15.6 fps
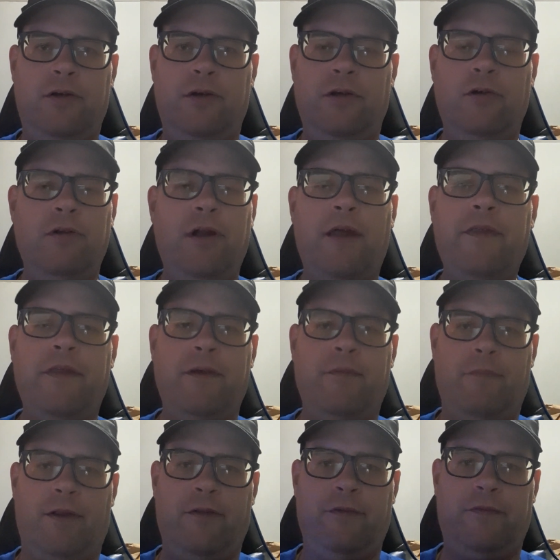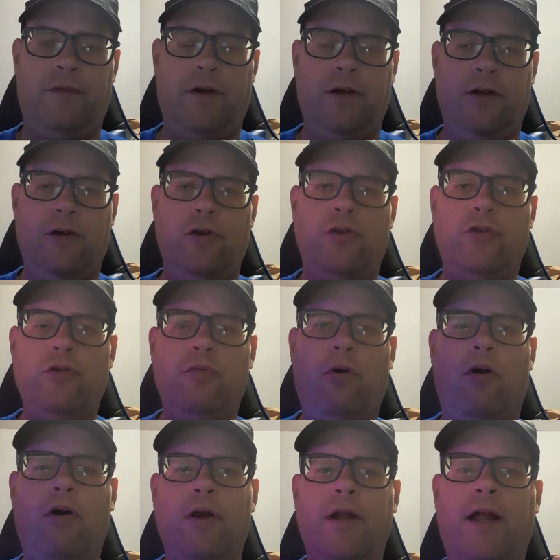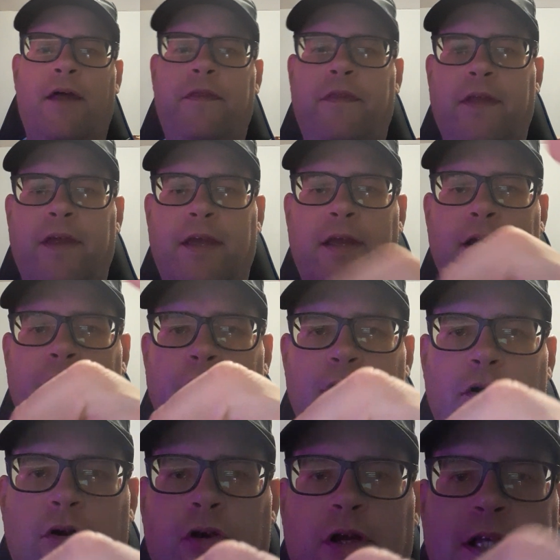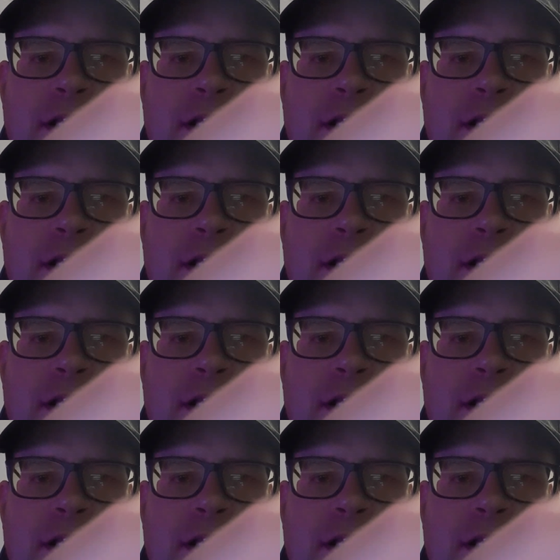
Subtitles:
You're nothing, motherfucker. You are nothing. You're